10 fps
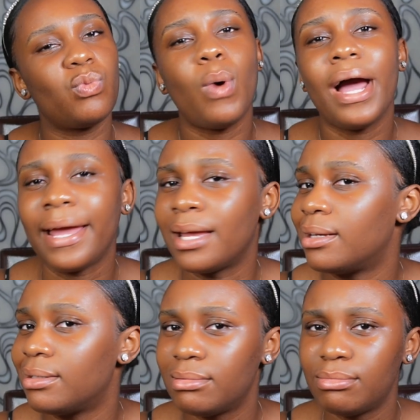
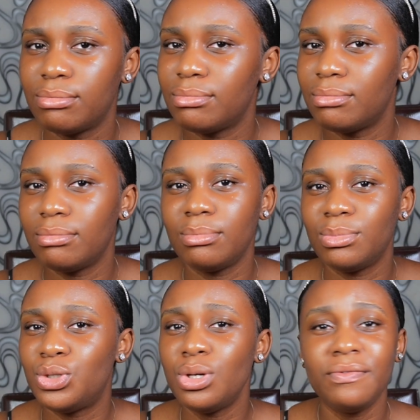Why?
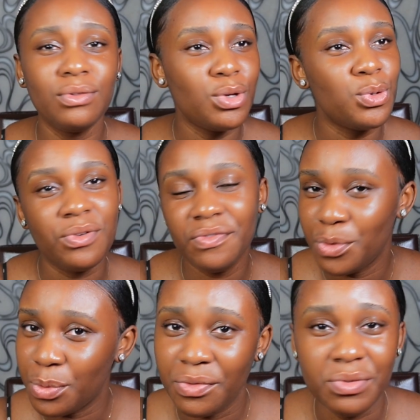Do you even know if
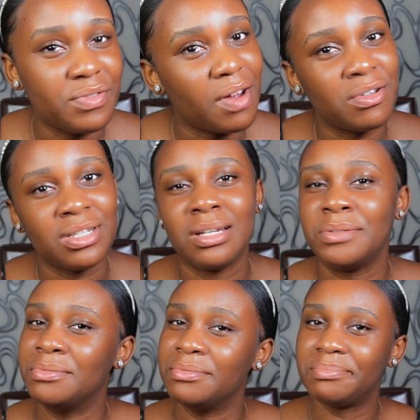you even reach 500
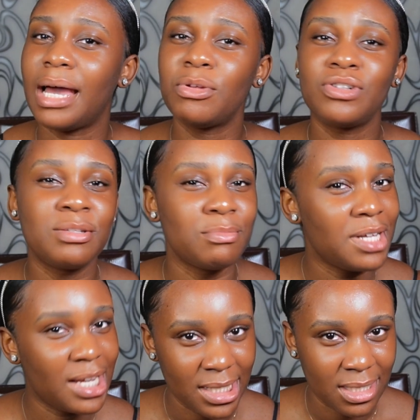level? I'm not trying to
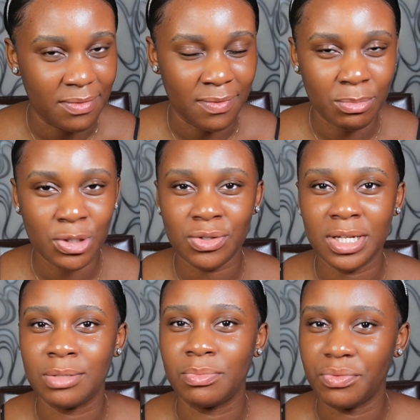be negative. I'm just
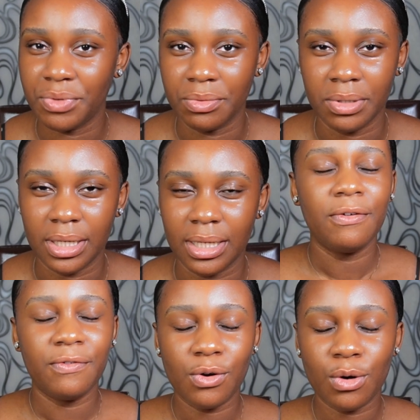trying to be real here.
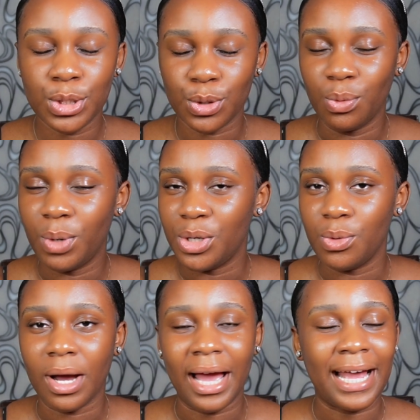Focus on where
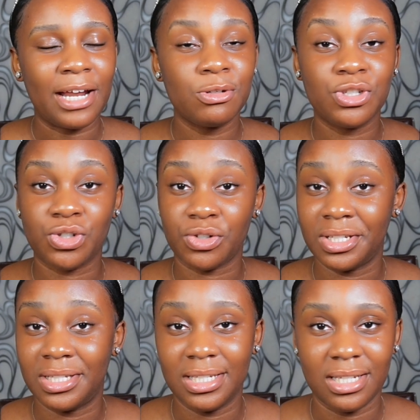you are. I cannot
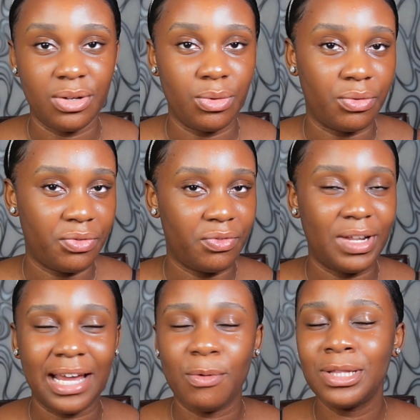stress this enough.
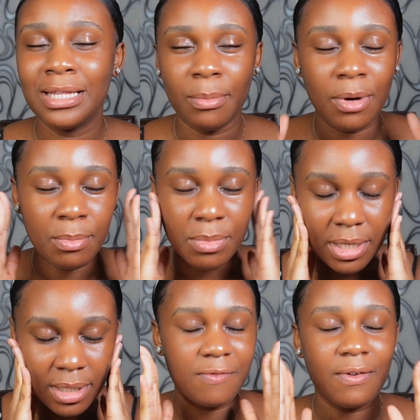Like, one thing about
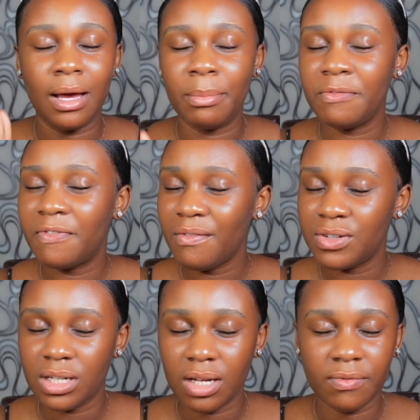me, if I'm in
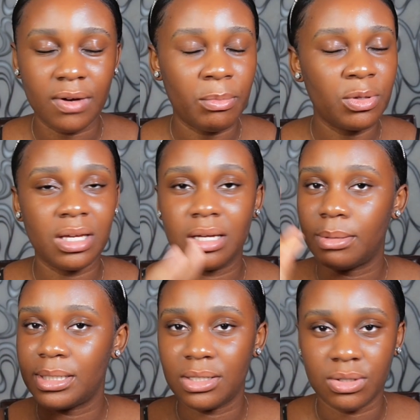500 level, I'm not thinking
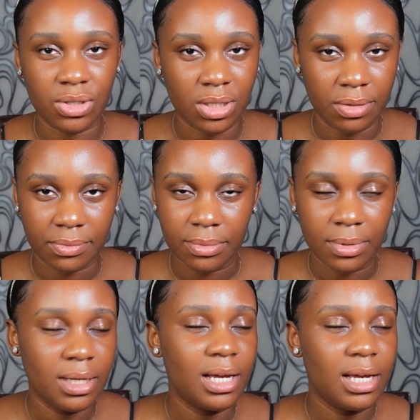about 600 level.